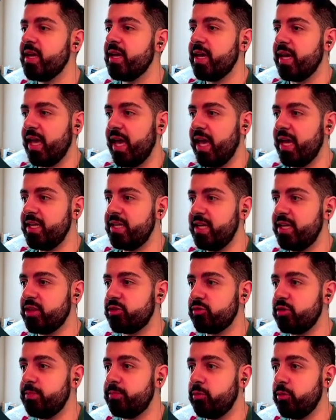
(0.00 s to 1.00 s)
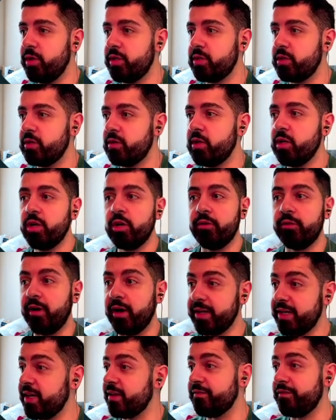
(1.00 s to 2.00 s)
88 three-pointer.
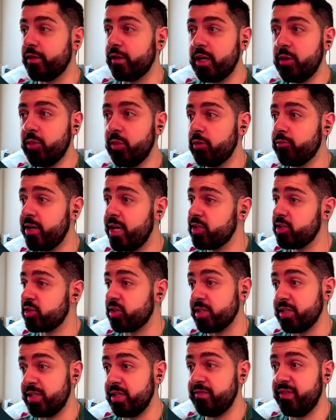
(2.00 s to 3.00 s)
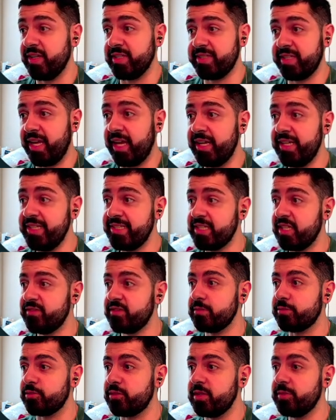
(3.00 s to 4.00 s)
Again, very well-rounded on defense. 87
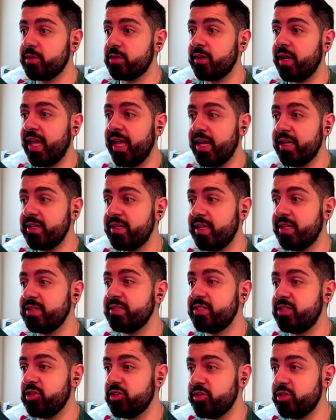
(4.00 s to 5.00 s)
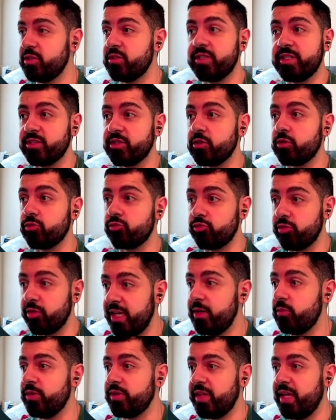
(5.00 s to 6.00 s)
perimeter and interior is great
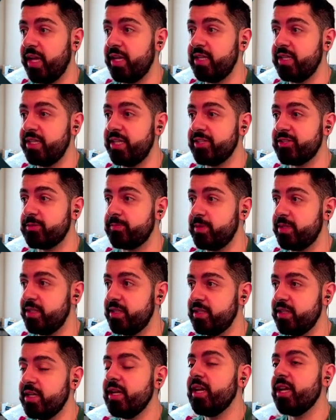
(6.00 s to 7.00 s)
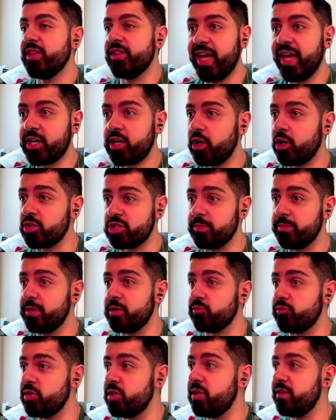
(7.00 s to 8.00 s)
with 88 speed. That card should be a
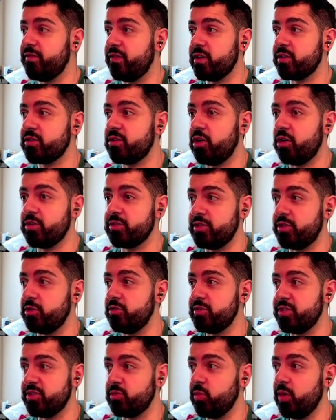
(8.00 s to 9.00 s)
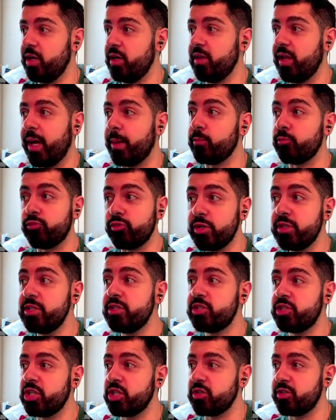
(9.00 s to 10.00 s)
really fun card to use as well. I'm really
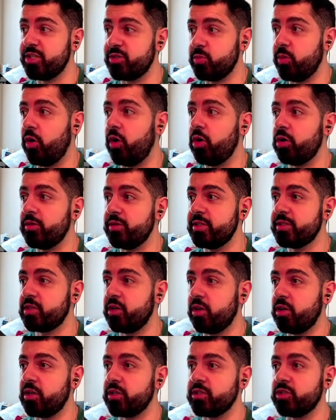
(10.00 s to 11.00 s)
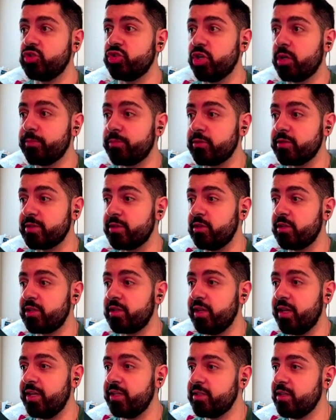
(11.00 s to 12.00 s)
curious what all these cards' jumpers look
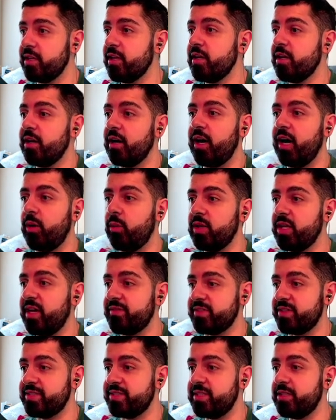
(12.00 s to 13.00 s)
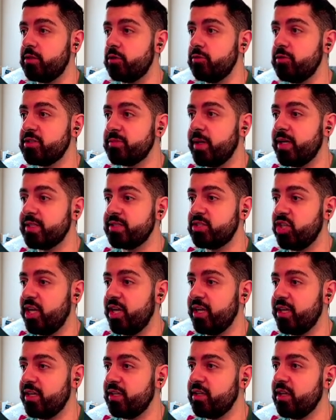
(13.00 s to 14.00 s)
like. We'll have to see. Ousmane
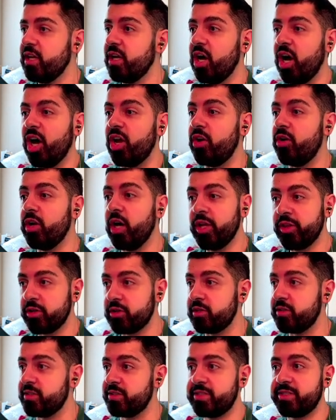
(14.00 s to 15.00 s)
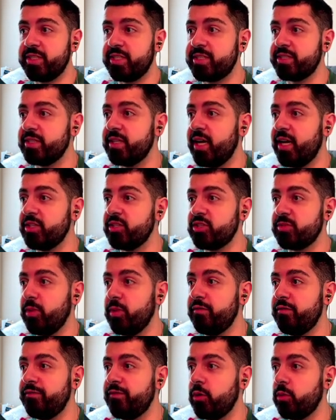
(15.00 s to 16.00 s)
Dieng, another 6'9" small
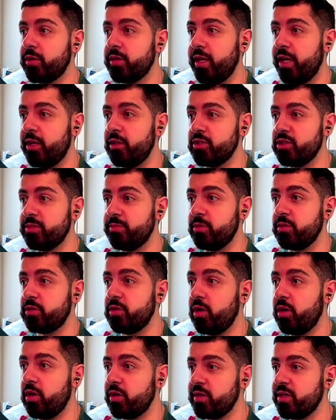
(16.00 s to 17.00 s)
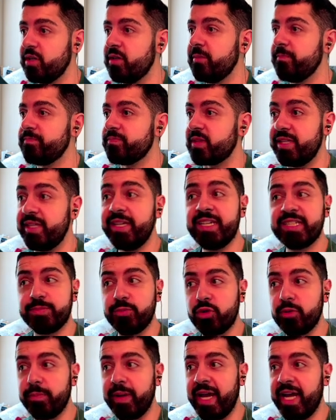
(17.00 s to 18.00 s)
forward eligible card. He has more
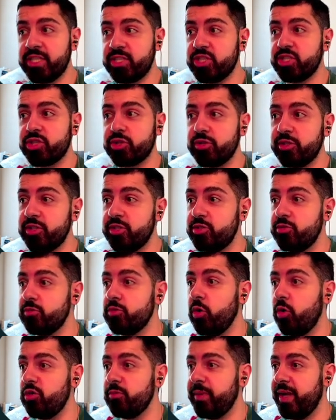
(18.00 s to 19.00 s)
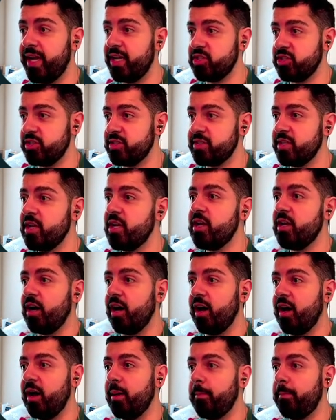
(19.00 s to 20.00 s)
badges, 32 gold badges.
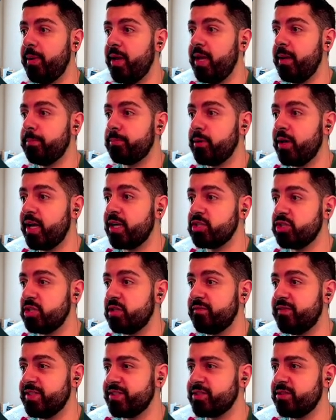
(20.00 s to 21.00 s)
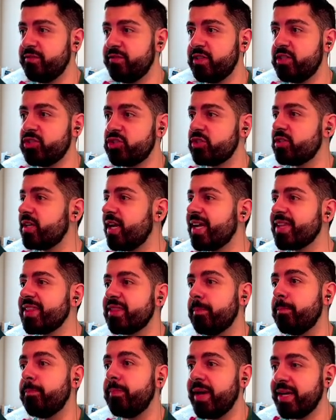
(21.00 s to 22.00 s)
Pain Prodigy and Physical Finisher, not the
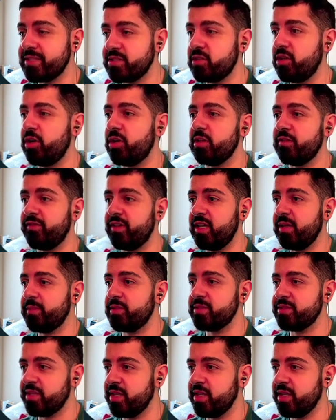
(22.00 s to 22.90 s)
best Hall of Famers.